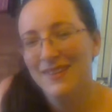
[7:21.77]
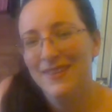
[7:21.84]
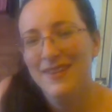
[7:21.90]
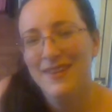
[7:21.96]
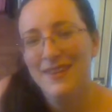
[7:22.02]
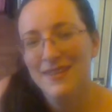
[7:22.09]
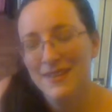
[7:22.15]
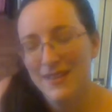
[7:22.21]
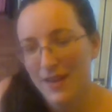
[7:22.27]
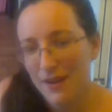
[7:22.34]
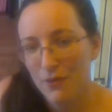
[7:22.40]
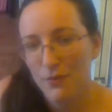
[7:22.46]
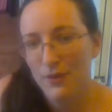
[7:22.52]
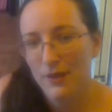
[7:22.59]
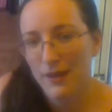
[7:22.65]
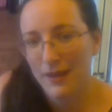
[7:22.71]
The
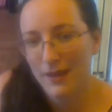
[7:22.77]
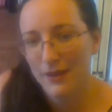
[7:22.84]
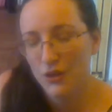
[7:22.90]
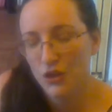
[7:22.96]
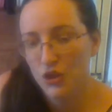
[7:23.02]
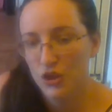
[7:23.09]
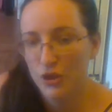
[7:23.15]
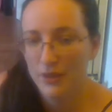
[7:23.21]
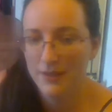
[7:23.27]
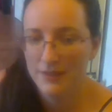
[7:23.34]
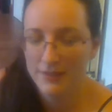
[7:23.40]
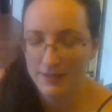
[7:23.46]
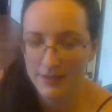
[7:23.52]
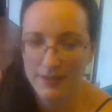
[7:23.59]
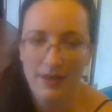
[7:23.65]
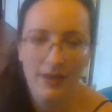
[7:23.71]
Terra Lash is
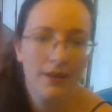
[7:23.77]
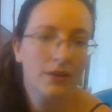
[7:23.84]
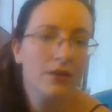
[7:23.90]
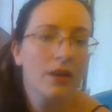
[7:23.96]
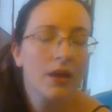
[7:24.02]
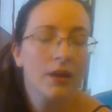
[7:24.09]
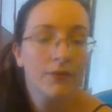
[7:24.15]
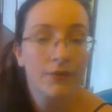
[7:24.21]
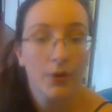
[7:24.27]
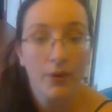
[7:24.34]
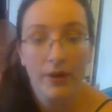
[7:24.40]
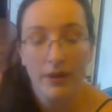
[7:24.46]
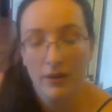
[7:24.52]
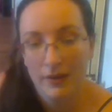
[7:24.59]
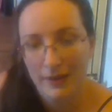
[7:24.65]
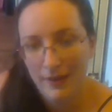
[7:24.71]
again a very
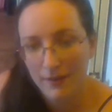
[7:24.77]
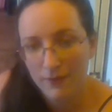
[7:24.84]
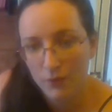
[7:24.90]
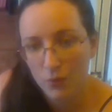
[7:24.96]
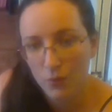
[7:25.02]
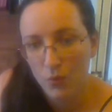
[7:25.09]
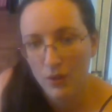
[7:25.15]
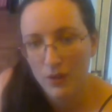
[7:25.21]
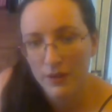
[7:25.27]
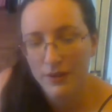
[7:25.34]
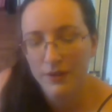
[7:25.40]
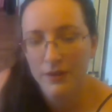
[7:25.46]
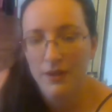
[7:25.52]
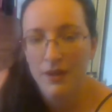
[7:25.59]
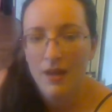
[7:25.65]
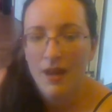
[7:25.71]
high level
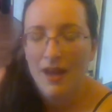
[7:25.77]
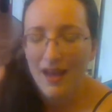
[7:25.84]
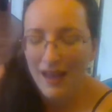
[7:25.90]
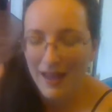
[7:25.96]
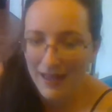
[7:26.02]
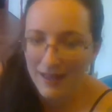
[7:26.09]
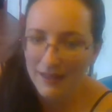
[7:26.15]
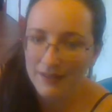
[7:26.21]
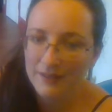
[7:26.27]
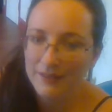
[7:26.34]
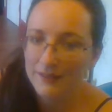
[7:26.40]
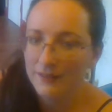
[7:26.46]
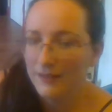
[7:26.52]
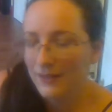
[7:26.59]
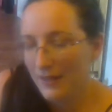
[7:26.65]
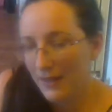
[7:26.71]
one and
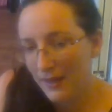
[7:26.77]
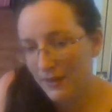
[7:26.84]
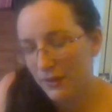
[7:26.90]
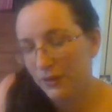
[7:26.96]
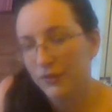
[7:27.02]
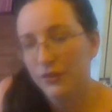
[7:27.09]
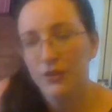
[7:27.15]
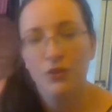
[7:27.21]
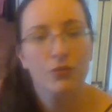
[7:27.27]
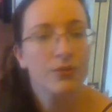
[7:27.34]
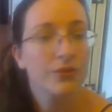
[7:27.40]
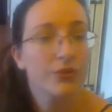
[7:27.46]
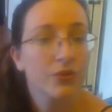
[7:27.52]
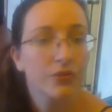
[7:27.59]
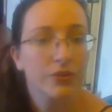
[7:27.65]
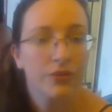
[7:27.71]
is again using your
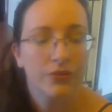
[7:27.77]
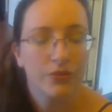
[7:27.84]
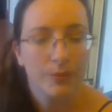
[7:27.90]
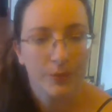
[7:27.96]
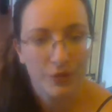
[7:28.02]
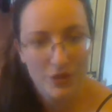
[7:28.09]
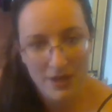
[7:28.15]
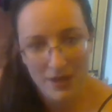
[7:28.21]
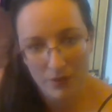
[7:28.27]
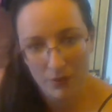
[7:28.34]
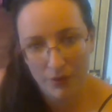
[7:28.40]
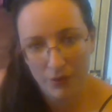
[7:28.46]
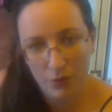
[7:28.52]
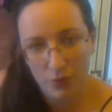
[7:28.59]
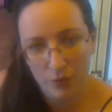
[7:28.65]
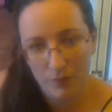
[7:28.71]
resources from your
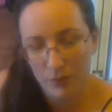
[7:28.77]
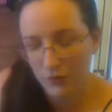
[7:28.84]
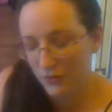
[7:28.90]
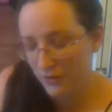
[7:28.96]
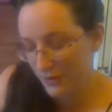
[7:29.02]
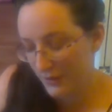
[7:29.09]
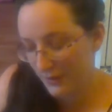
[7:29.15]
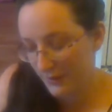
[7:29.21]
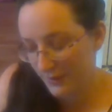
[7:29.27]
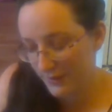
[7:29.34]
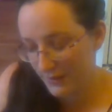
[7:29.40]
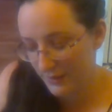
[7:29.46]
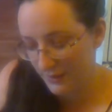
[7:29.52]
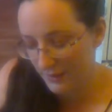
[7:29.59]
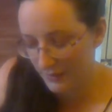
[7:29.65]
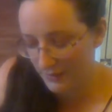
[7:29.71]
Terrathorn
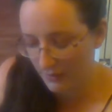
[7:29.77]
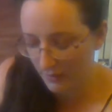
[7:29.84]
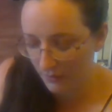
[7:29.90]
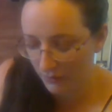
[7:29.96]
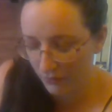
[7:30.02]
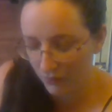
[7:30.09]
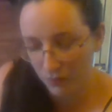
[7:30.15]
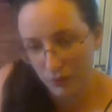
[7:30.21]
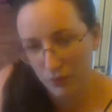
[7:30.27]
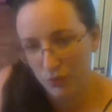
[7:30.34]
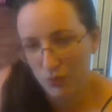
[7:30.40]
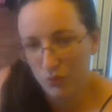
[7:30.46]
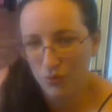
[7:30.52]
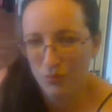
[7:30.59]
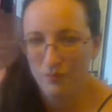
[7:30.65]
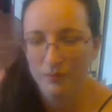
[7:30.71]
monsters,
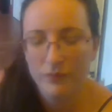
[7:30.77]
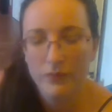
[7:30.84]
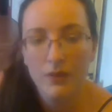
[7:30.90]
so